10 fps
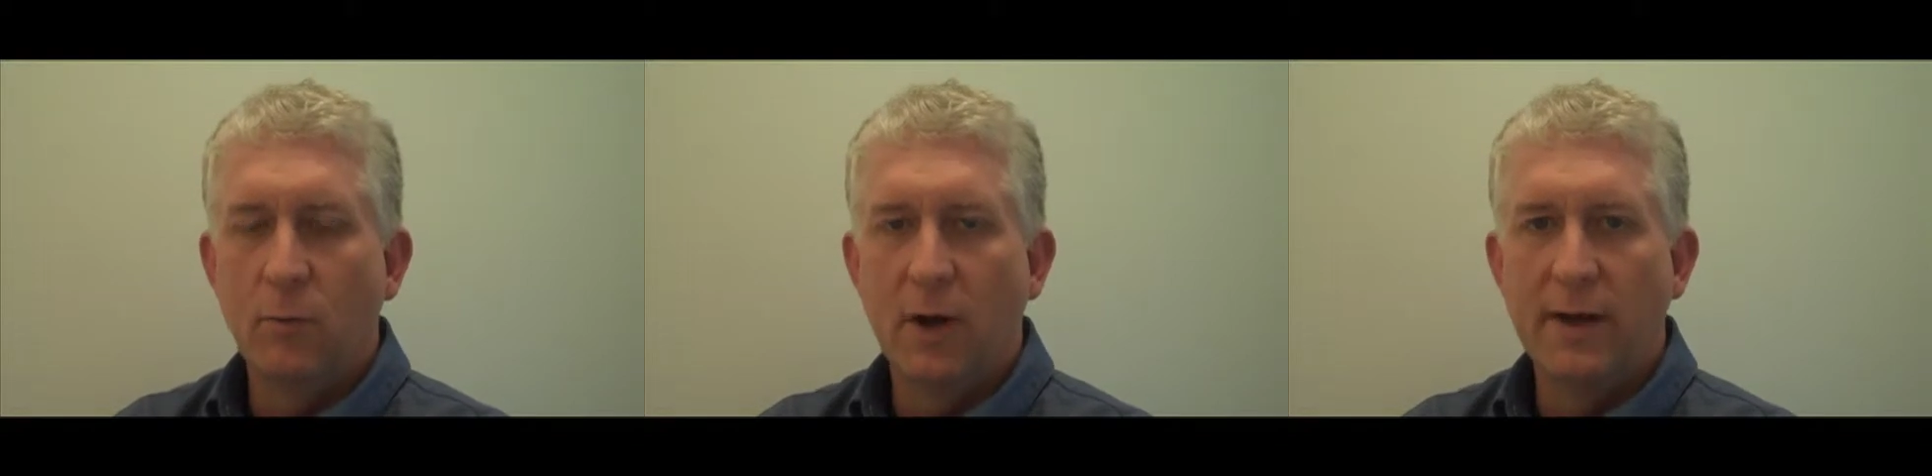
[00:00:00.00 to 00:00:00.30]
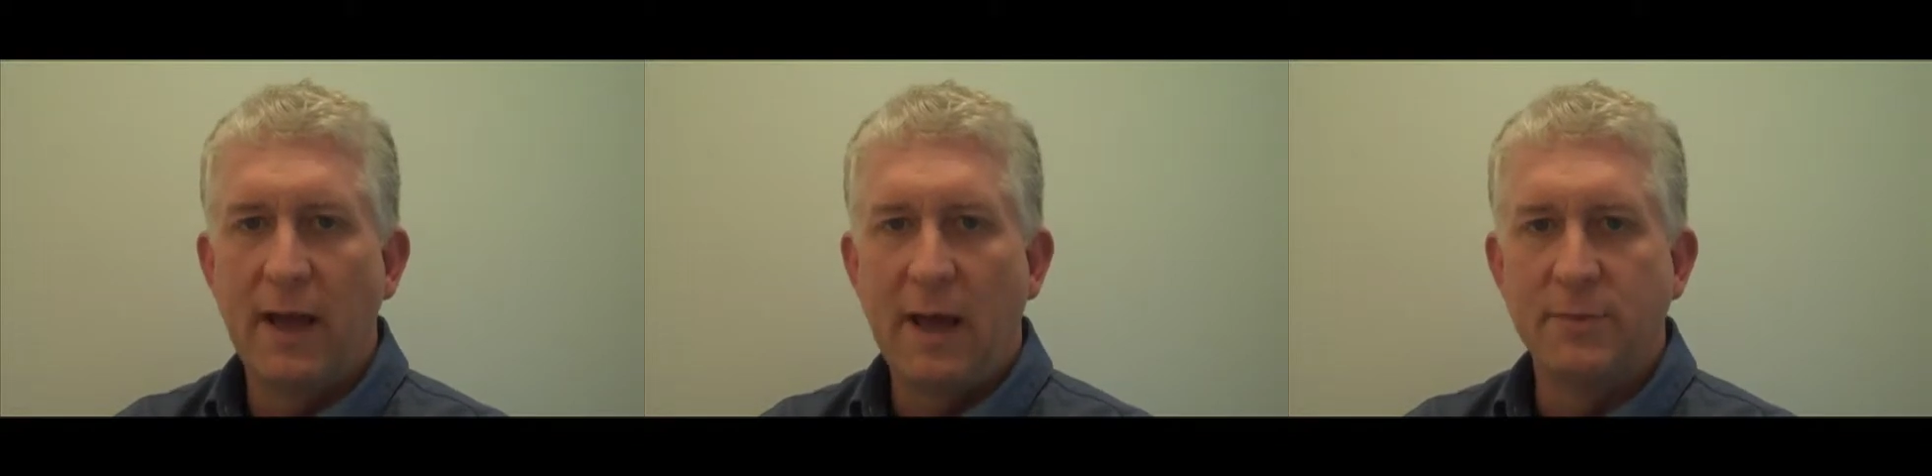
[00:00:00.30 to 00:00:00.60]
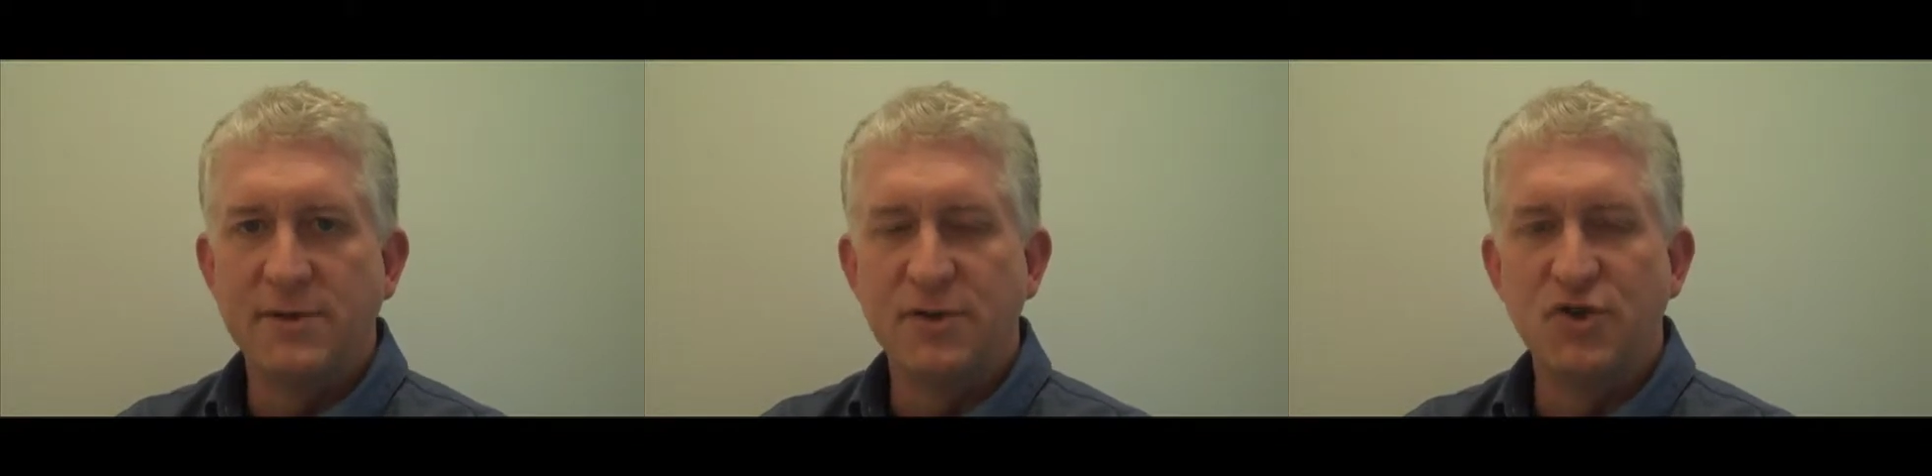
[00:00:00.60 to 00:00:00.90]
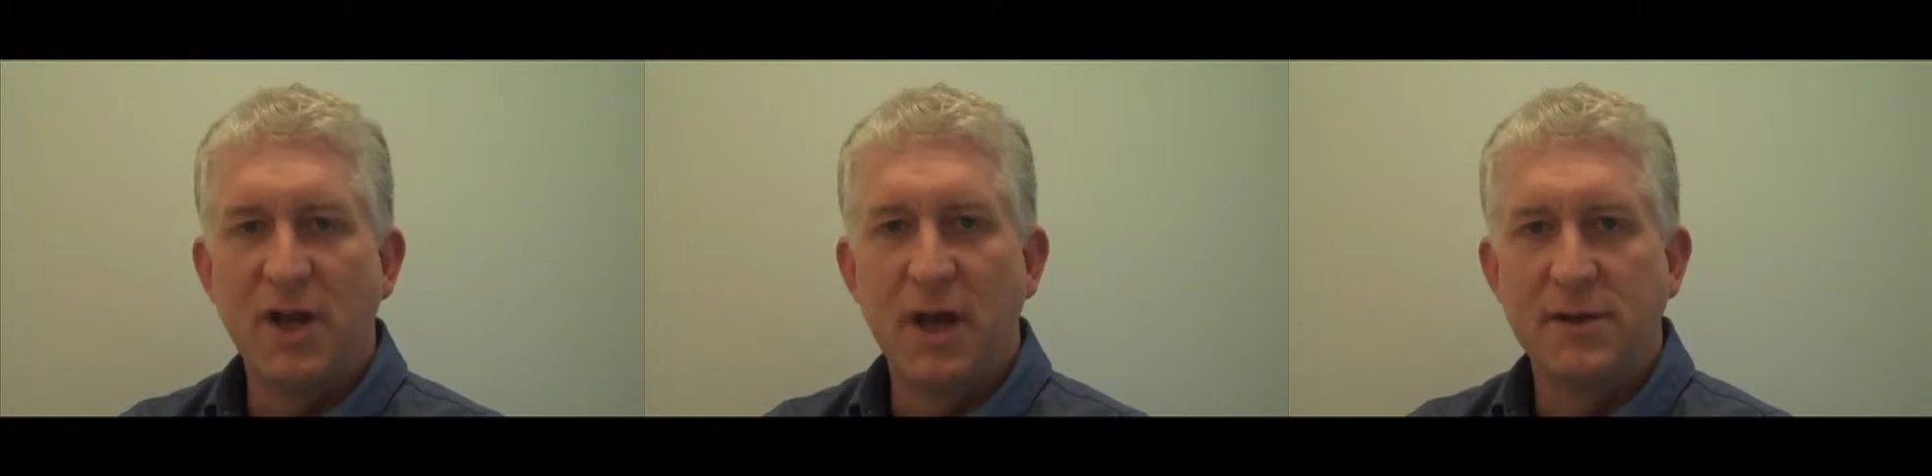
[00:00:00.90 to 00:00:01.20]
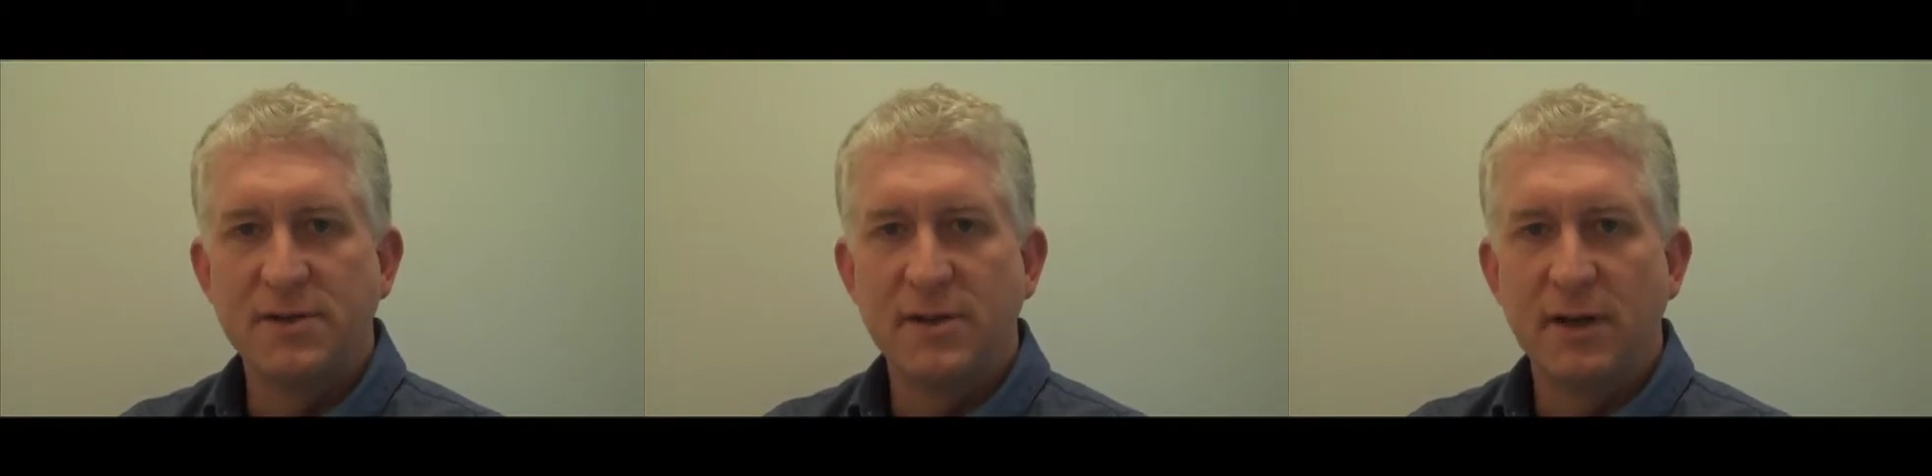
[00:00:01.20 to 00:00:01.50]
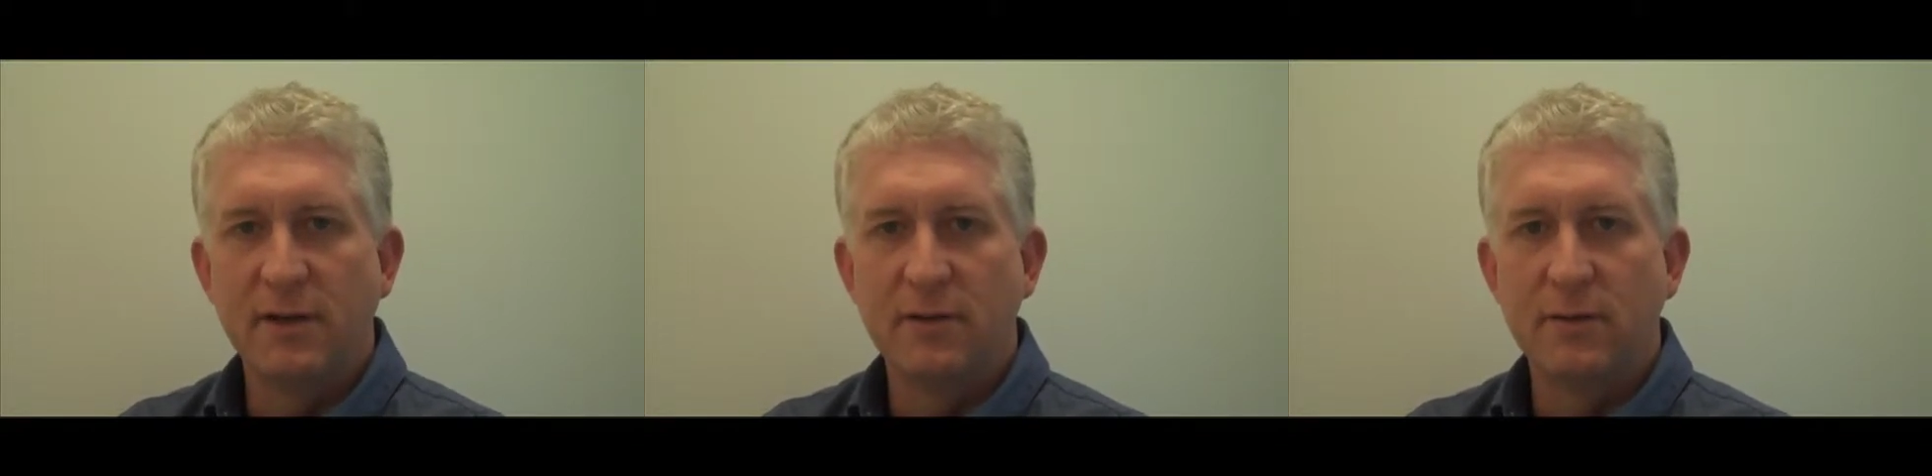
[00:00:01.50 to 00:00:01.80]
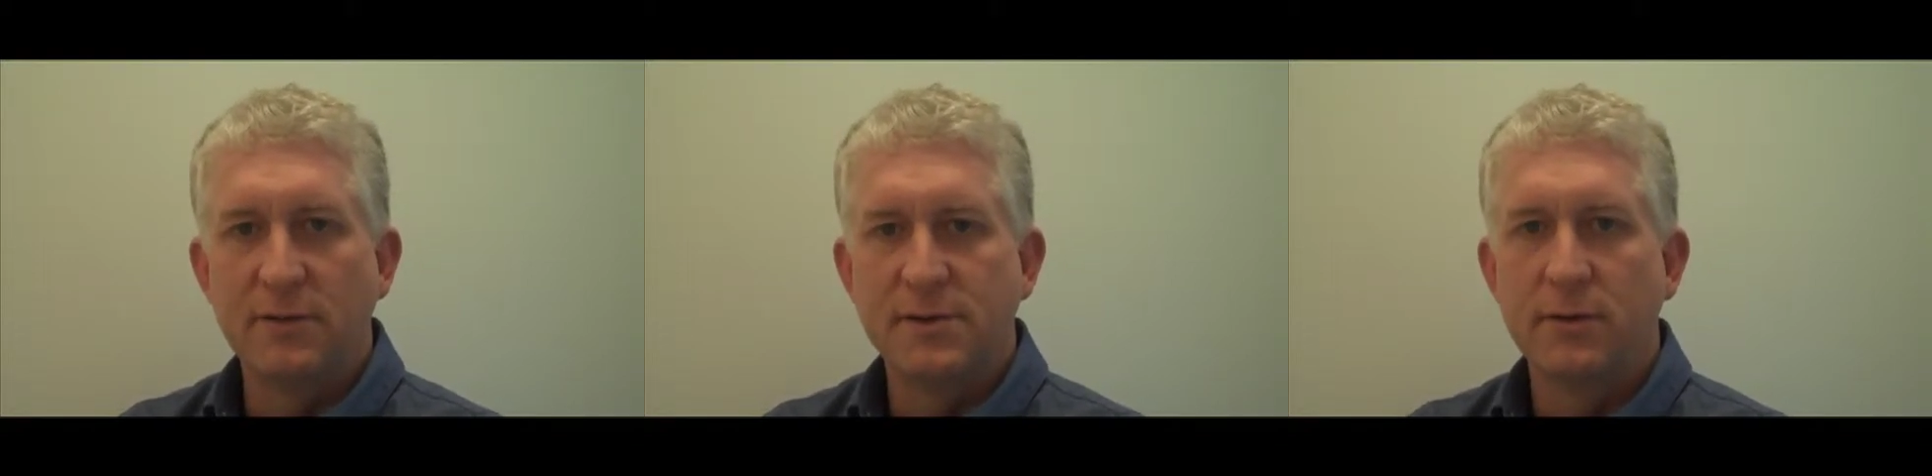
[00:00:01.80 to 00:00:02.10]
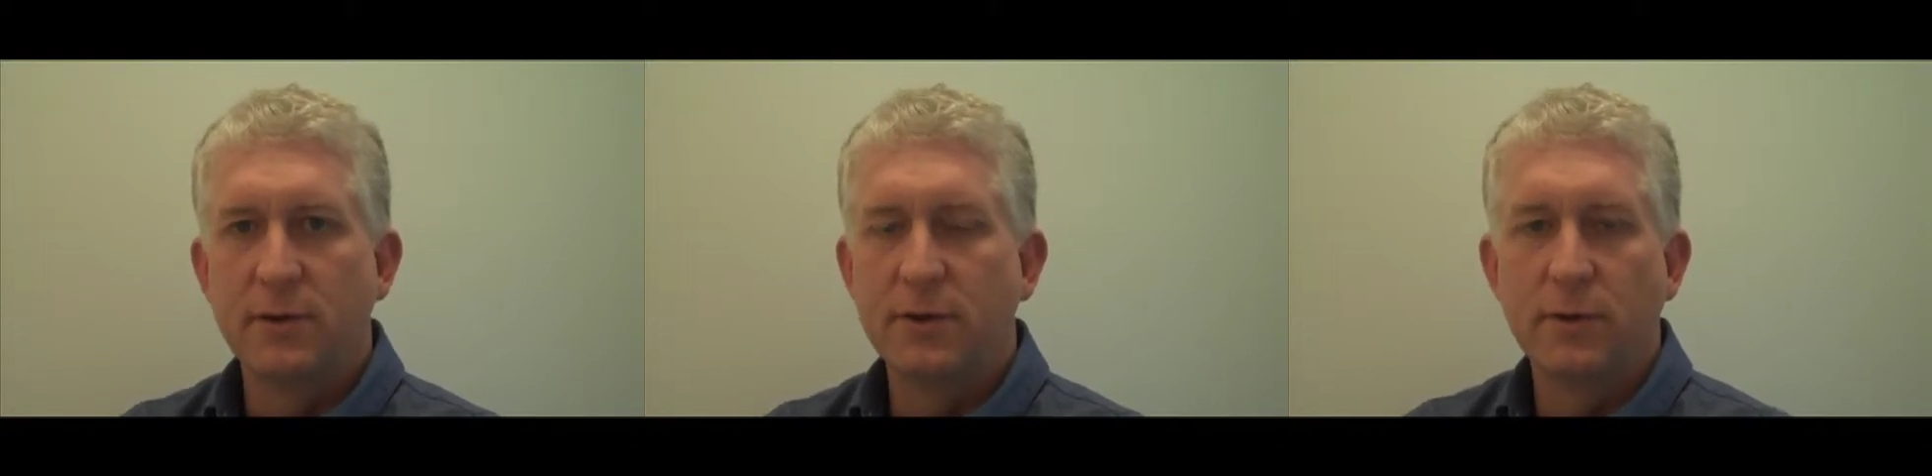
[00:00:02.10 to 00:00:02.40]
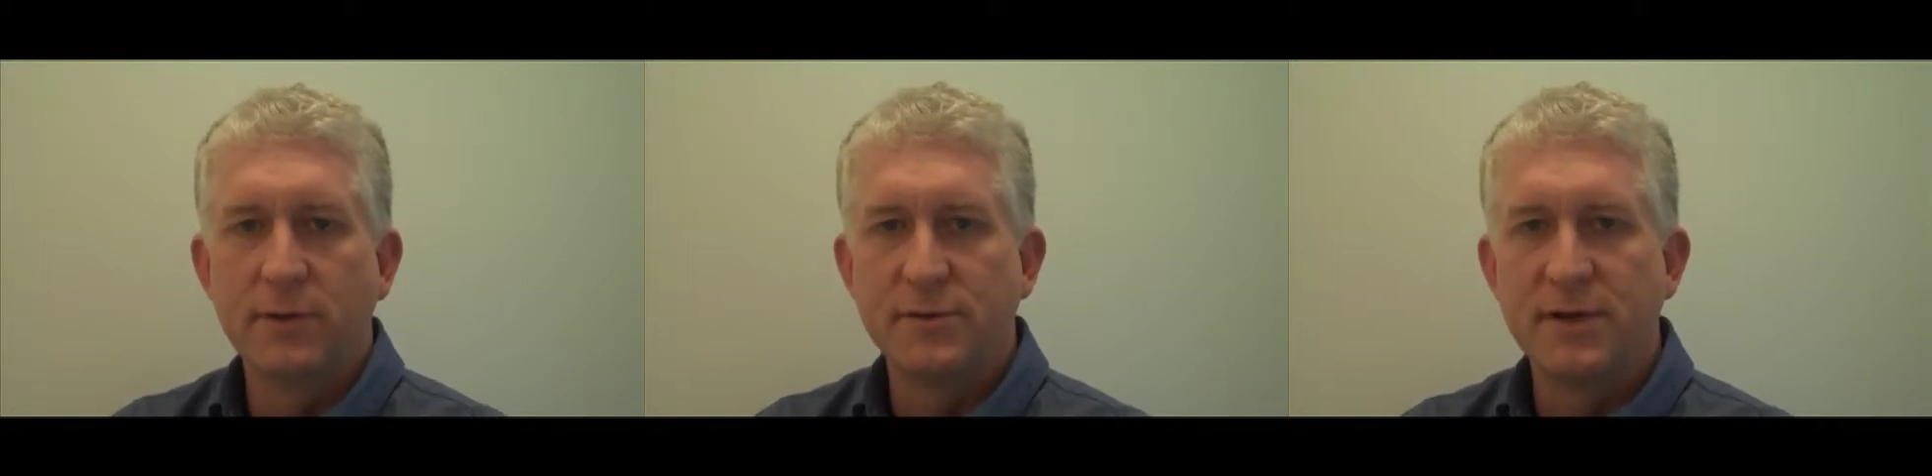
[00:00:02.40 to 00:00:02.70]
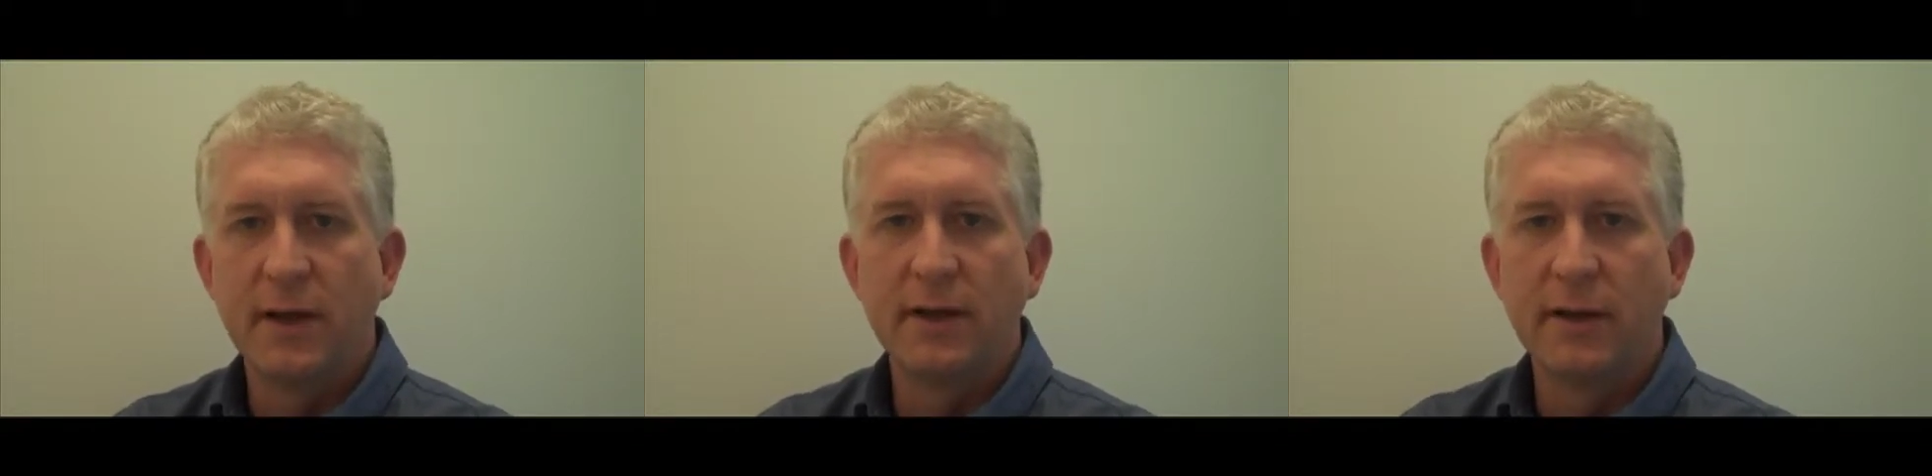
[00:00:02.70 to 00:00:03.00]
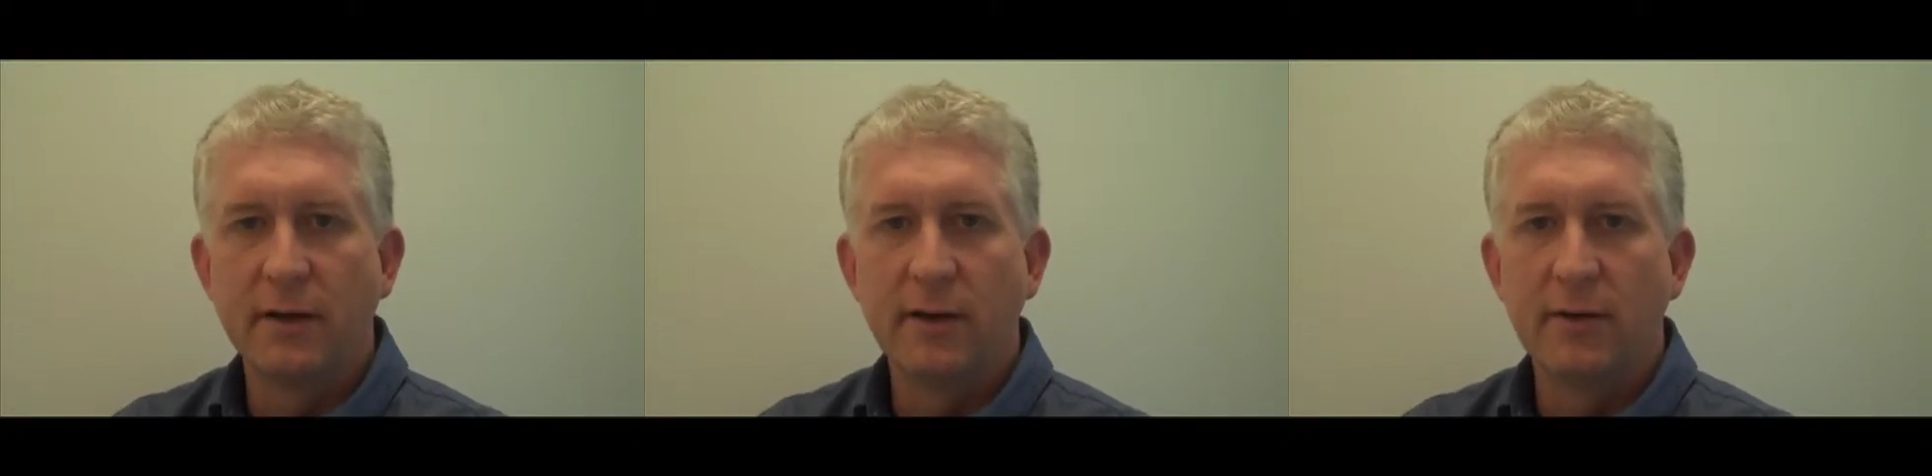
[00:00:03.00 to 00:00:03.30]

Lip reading: what happens in jazz and also a new understanding